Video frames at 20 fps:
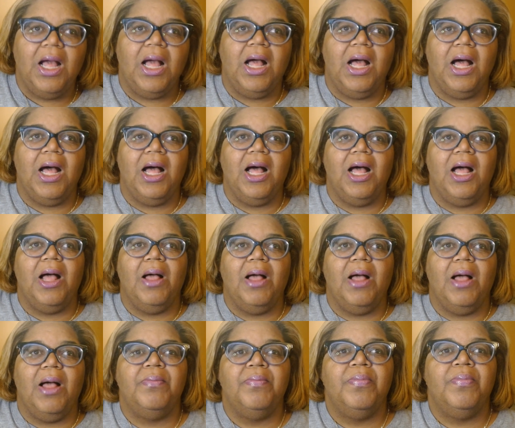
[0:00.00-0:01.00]

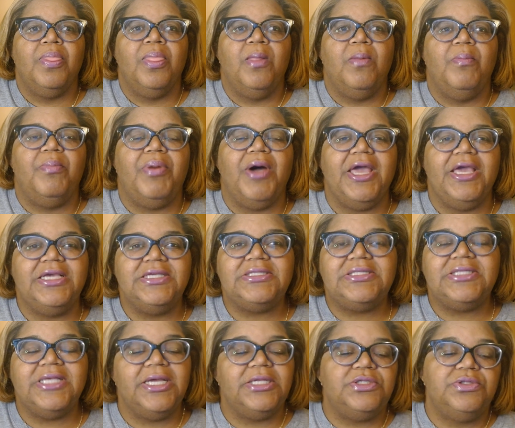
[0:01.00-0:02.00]
But he
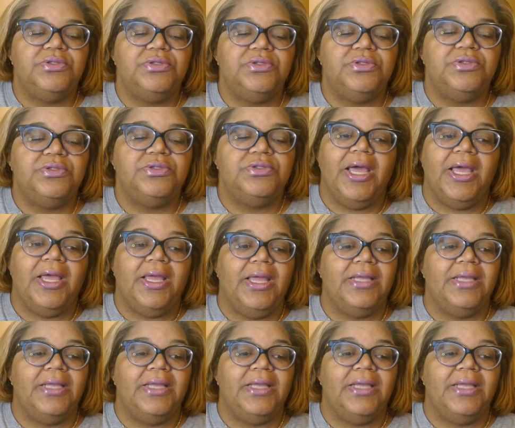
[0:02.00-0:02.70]
said, you know what?